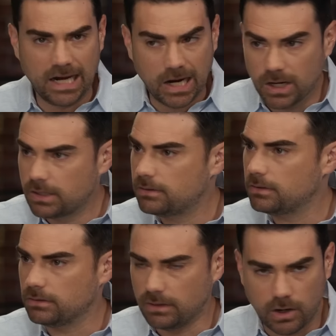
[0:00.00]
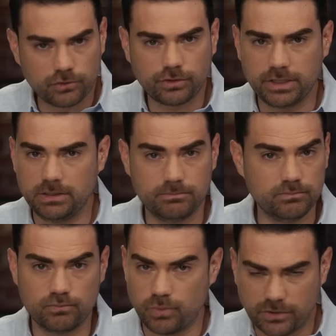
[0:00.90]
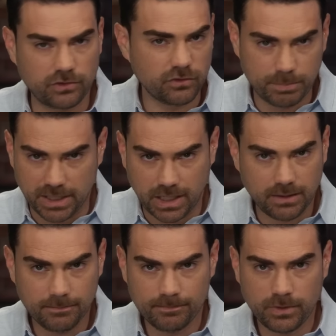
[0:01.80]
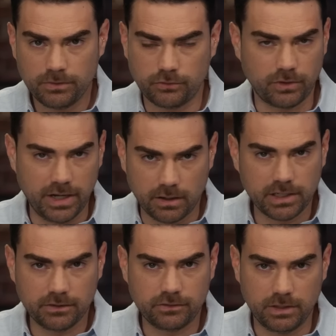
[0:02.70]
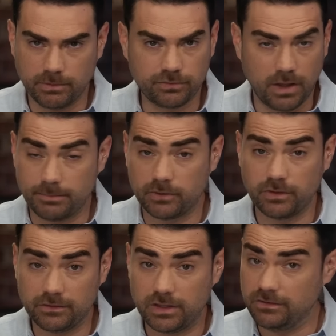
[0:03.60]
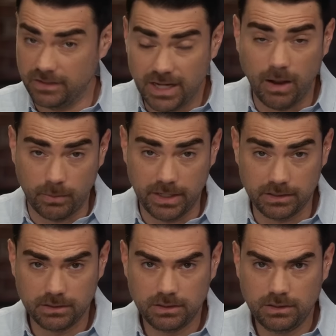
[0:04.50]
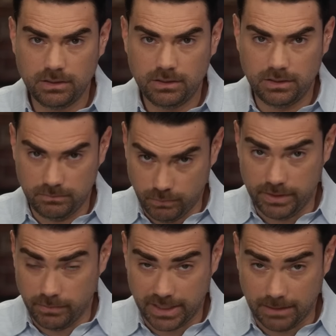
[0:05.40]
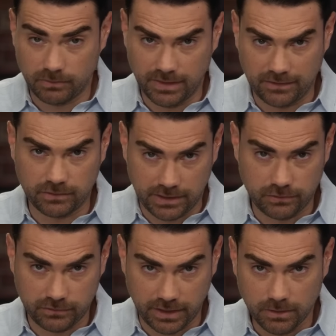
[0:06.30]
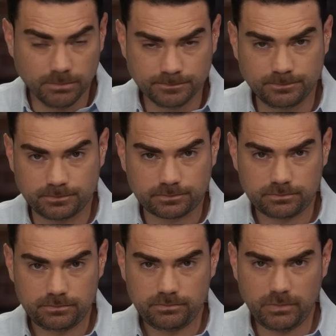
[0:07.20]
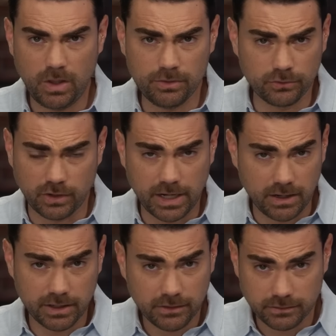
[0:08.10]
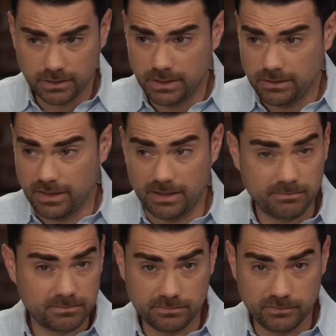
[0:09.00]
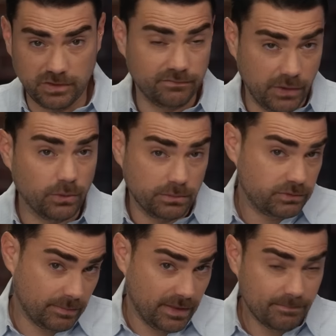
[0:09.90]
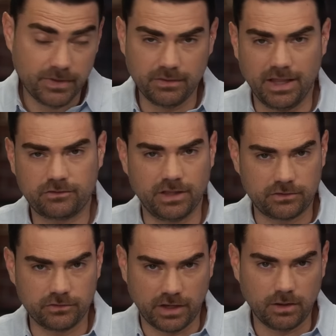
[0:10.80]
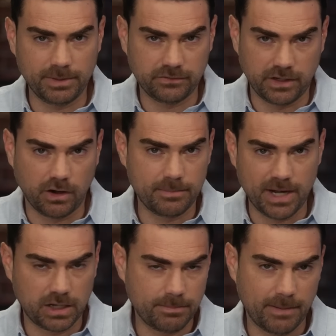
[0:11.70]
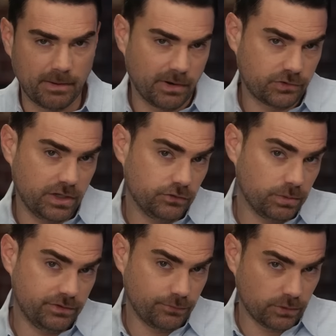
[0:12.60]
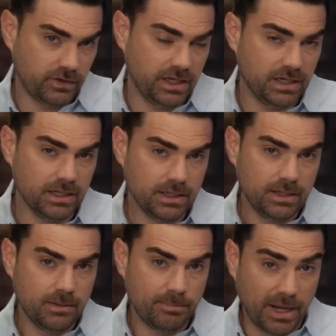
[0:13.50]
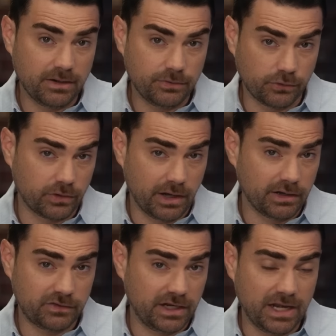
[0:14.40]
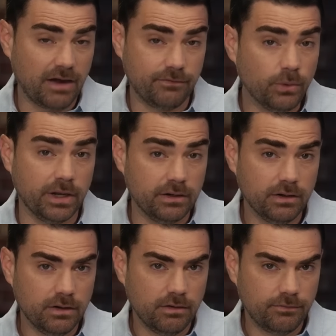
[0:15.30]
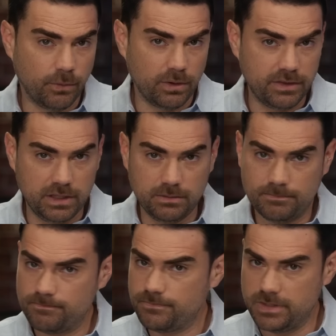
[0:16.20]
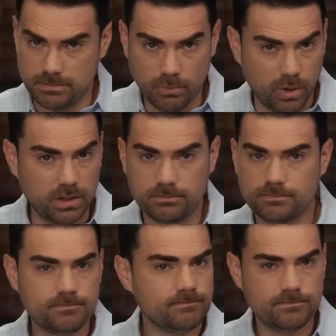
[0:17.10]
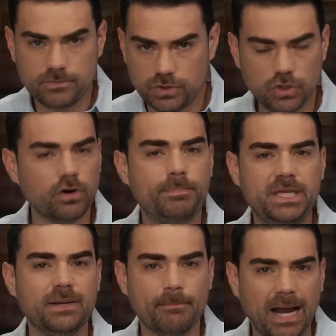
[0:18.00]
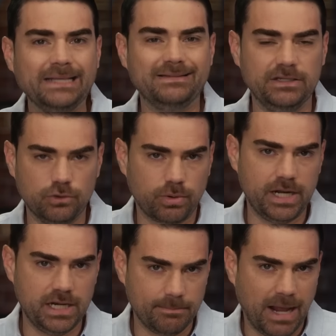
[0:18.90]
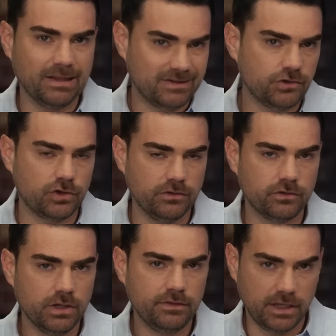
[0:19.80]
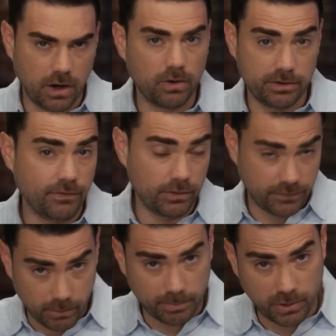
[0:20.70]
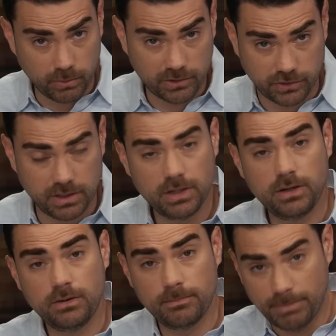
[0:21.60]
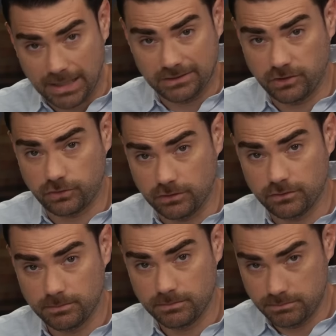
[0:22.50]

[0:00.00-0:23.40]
are largely Russian speaking. Those are areas in which Vladimir Zelensky did not win when, when it came to the last election cycle. And those are areas that didn't vote, some of them, in the last election cycle because they'd already been occupied by Russia in 2014. But those are areas that had not voted for the the more European minded Ukrainian politicians. They'd already voted for the more pro Russian politicians